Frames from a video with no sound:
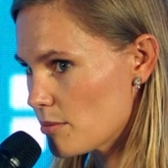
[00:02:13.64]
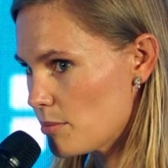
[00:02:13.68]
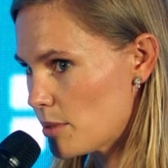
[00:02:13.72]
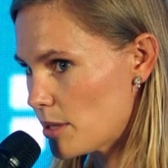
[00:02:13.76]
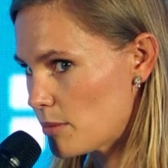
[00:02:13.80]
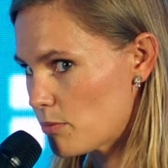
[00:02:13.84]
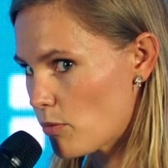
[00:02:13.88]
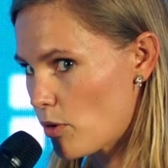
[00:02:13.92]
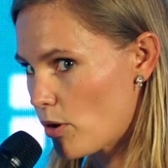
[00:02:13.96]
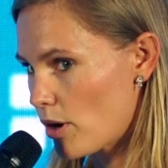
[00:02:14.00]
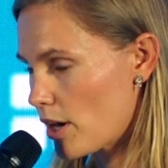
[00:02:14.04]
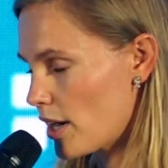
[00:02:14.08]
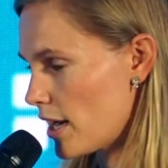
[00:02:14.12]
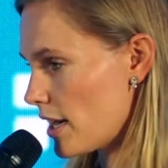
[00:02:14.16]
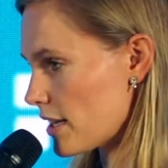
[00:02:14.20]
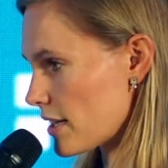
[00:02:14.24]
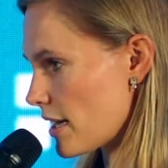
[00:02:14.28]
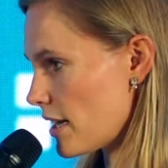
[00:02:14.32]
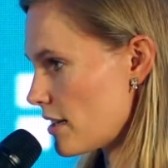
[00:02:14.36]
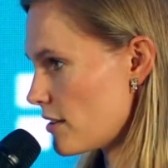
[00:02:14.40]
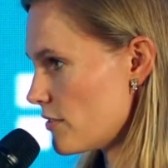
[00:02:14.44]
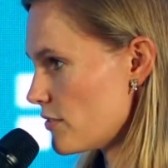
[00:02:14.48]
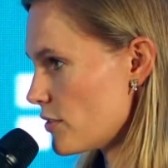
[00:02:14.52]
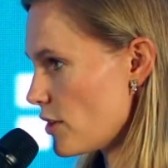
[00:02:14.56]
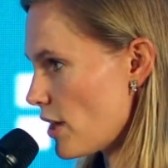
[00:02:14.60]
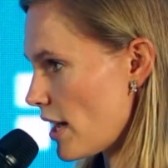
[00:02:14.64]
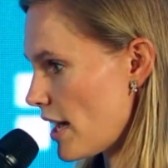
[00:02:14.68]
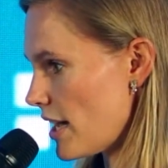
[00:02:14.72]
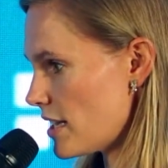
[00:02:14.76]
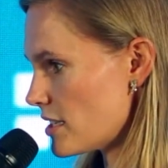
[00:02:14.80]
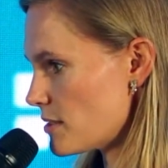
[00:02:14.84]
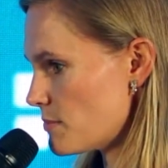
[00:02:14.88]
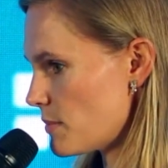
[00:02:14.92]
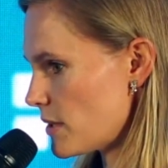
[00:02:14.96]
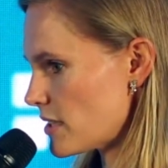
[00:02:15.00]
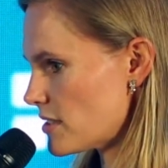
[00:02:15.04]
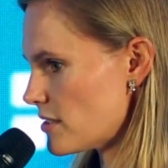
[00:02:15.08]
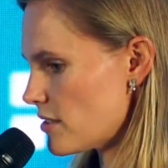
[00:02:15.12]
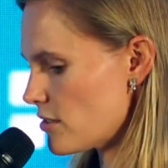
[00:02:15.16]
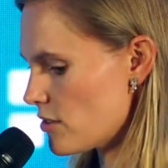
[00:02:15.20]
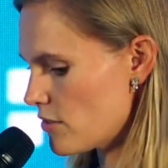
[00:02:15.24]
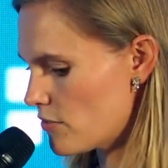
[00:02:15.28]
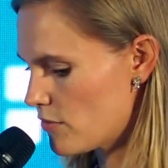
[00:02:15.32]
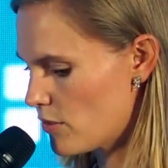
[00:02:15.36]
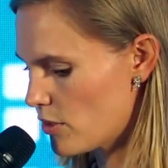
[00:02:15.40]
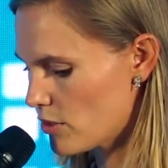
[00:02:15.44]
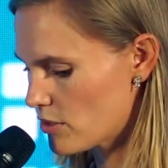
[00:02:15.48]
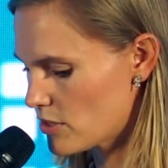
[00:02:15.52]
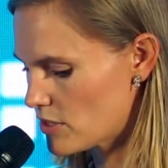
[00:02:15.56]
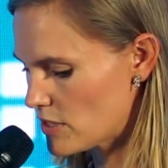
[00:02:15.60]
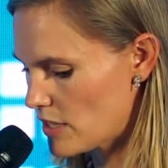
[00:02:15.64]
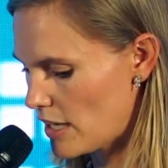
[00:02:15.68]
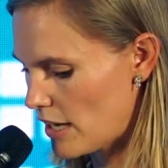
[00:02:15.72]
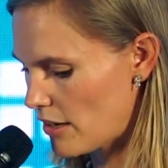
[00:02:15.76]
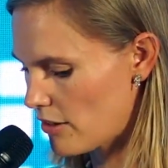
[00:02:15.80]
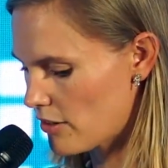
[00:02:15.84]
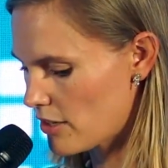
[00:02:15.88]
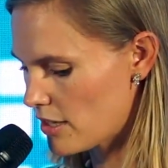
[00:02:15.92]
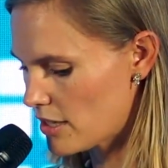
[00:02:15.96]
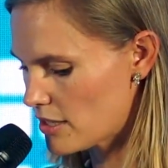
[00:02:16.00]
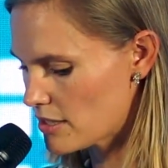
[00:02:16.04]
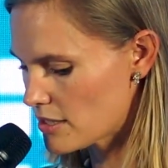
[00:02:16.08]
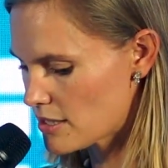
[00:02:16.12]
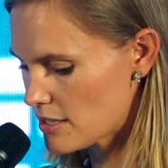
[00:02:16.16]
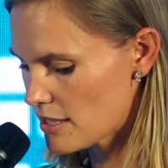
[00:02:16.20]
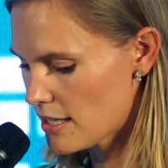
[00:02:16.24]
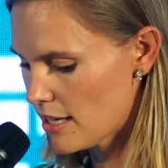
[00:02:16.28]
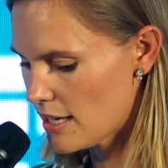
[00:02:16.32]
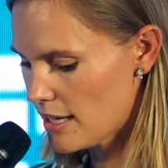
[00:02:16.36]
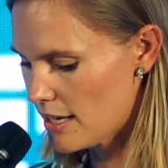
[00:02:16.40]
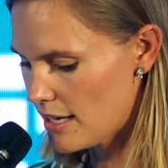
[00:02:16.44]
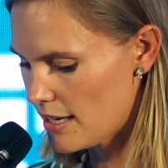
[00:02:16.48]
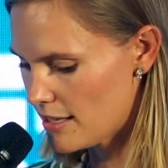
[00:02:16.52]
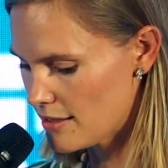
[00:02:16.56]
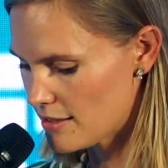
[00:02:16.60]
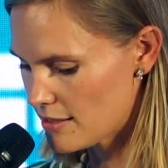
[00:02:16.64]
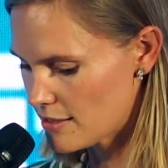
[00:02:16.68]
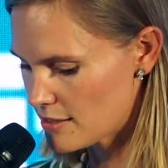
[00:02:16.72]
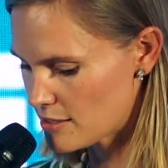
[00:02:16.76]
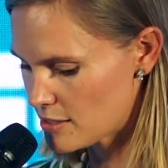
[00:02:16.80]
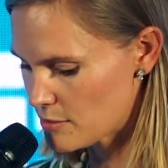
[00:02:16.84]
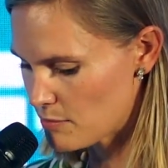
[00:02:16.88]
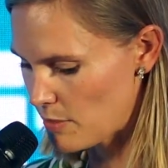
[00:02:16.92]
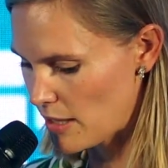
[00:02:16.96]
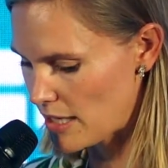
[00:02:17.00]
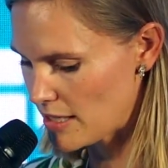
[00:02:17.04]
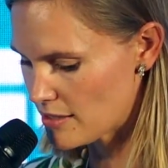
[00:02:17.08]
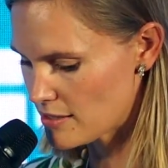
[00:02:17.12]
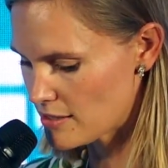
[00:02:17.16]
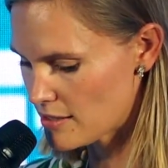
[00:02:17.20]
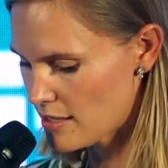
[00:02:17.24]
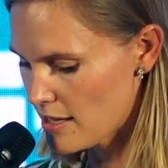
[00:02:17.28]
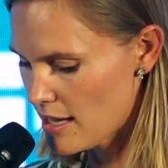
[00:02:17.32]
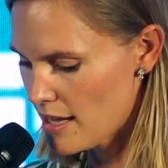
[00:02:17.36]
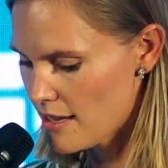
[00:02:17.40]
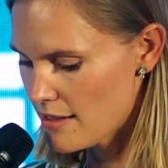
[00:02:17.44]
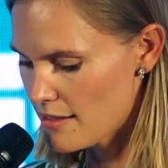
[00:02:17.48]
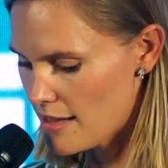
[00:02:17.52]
bit more and kind of your aspects and your focus areas in this space.